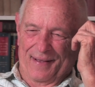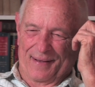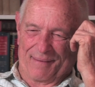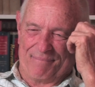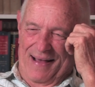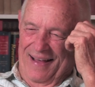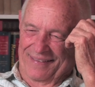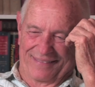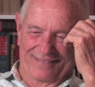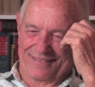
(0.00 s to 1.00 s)

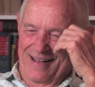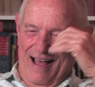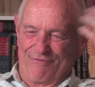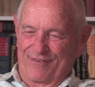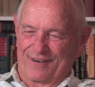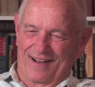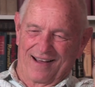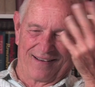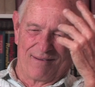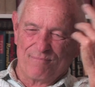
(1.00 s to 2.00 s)
About, I
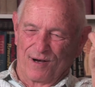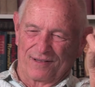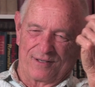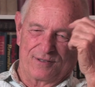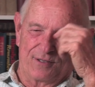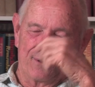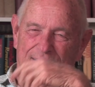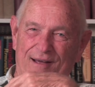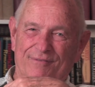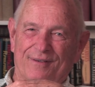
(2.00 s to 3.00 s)
forgot, a month or
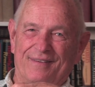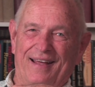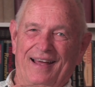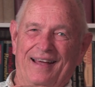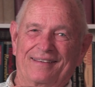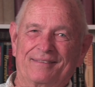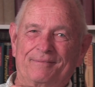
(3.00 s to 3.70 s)
two after that,